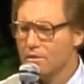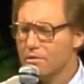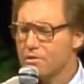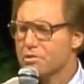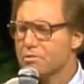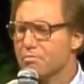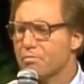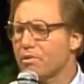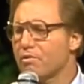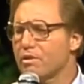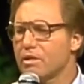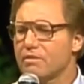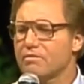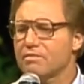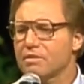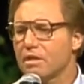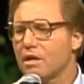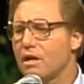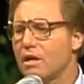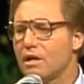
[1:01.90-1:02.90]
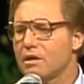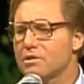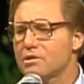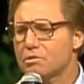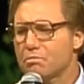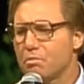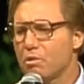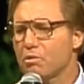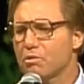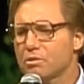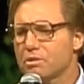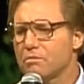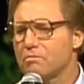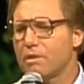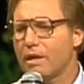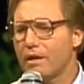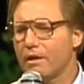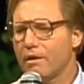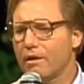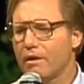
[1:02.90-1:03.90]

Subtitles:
The Spirit of God spoke to my